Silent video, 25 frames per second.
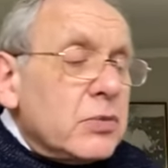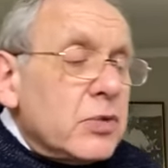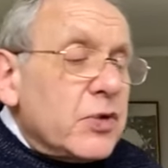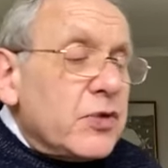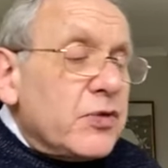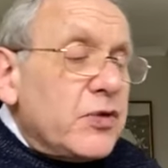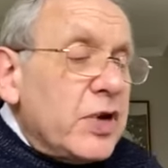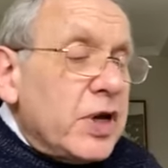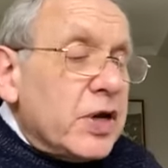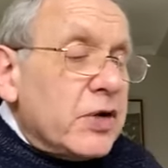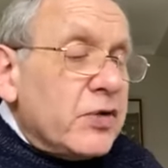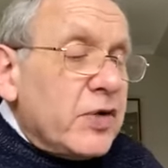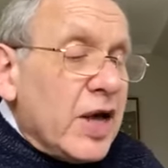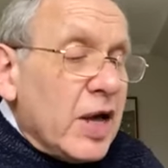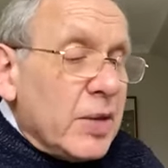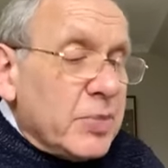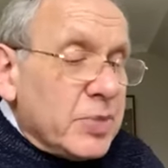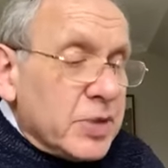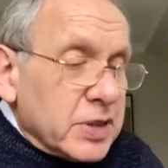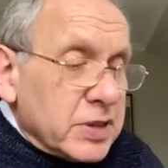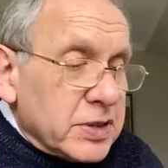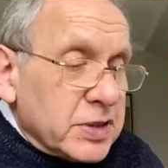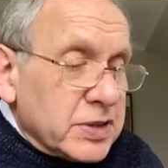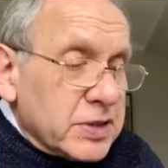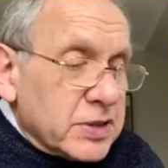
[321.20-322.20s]
with a feeling of
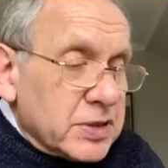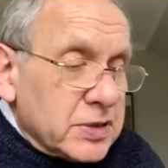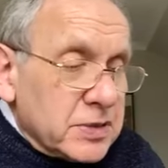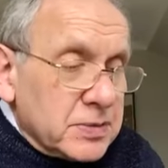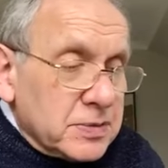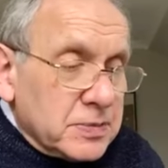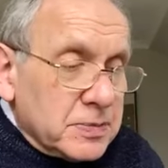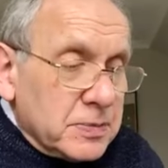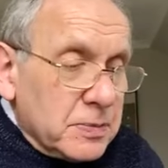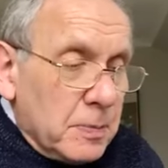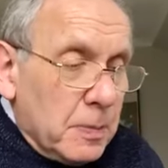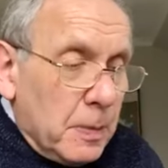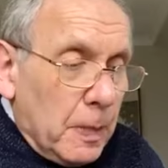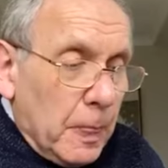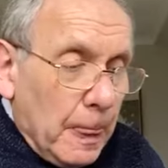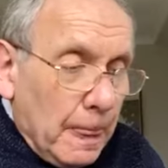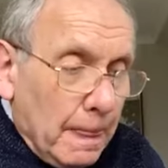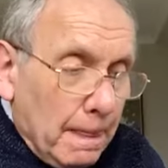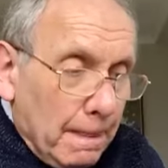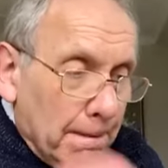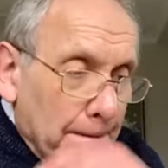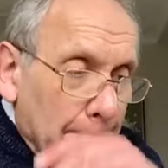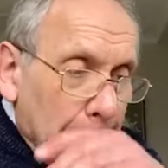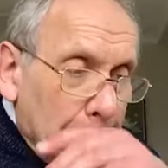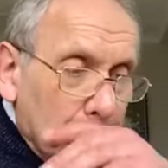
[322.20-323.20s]
happiness.
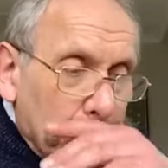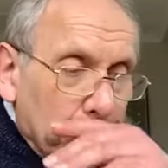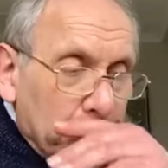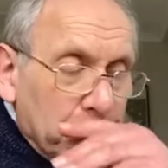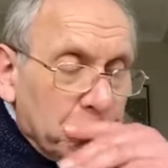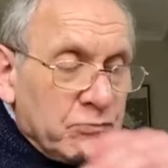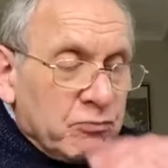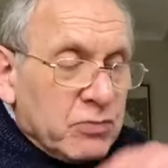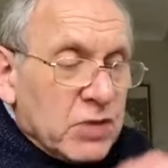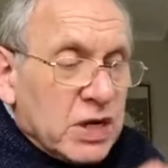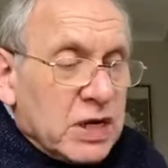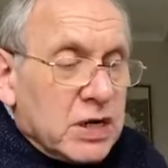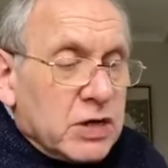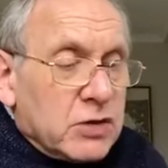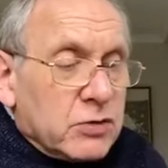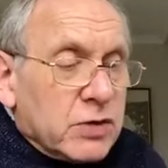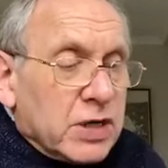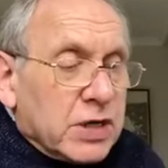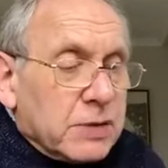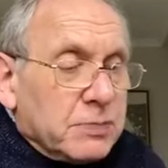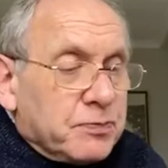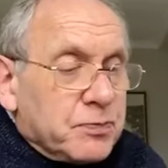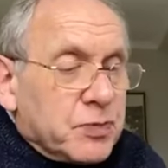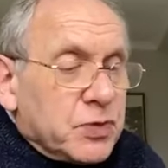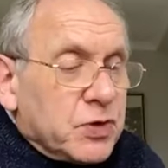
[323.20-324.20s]

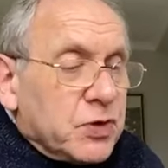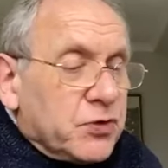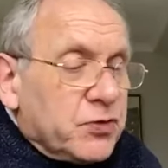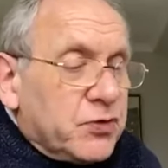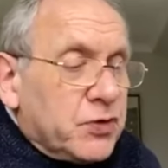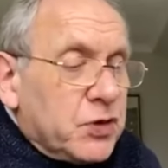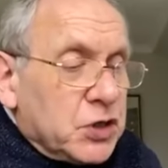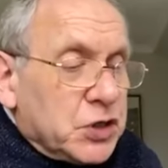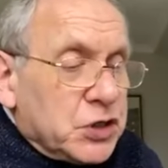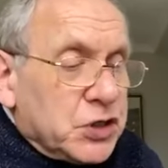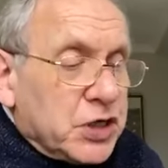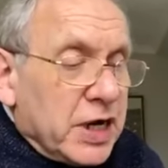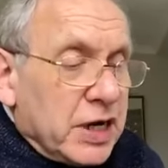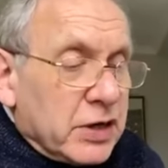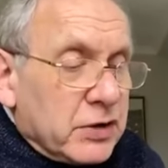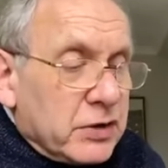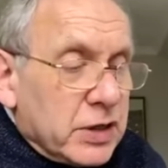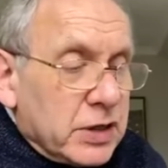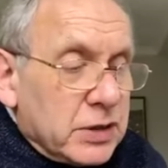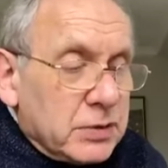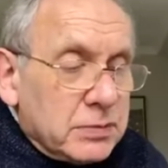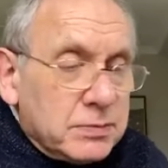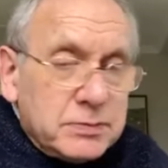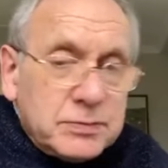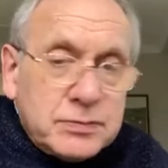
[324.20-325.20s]
Right, your first
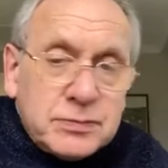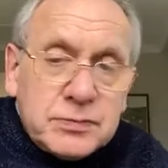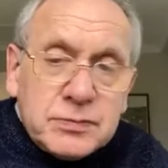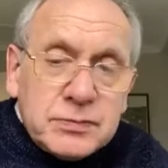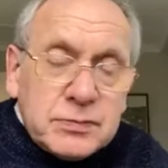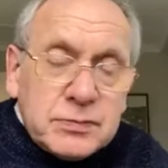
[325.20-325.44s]
chakra,